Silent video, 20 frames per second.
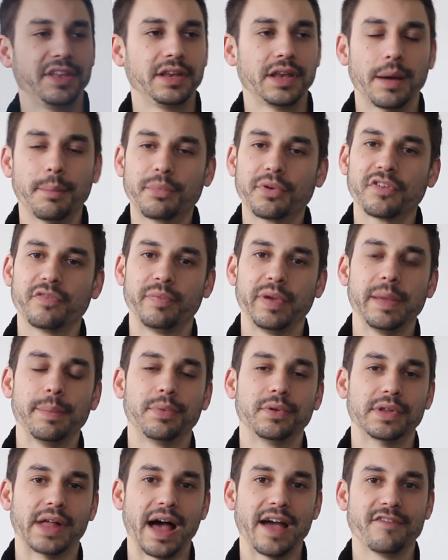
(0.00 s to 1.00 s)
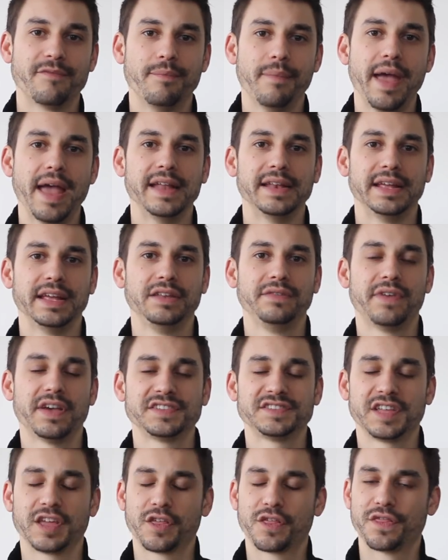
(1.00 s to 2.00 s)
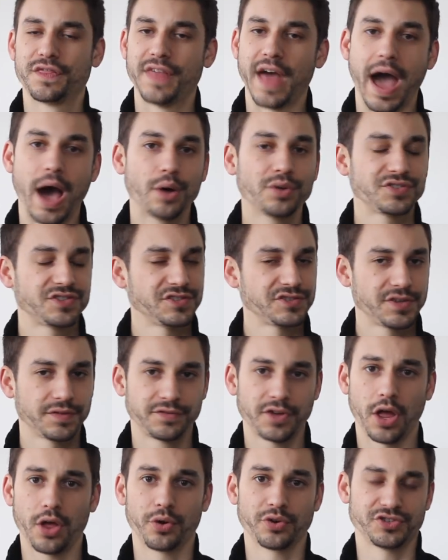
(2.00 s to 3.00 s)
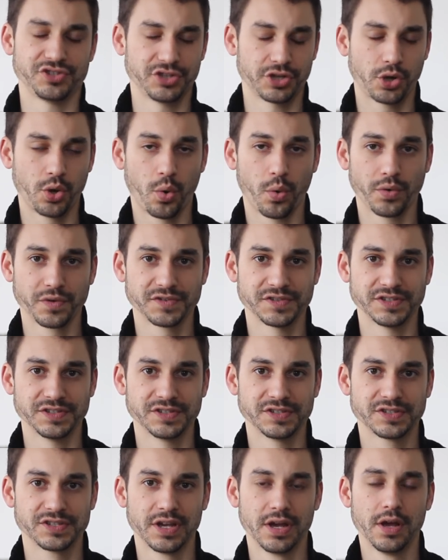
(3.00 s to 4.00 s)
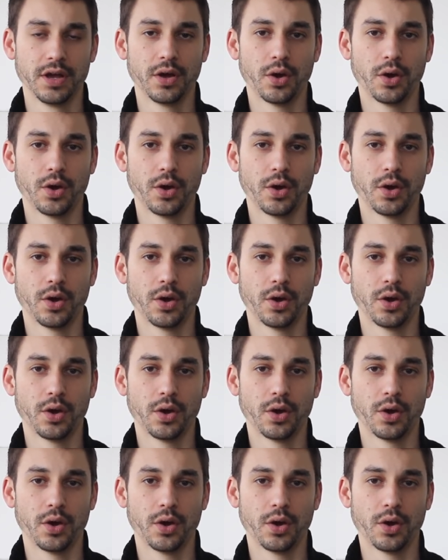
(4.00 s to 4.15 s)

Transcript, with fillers: the number of people I've met investing thousands of dollars into courses,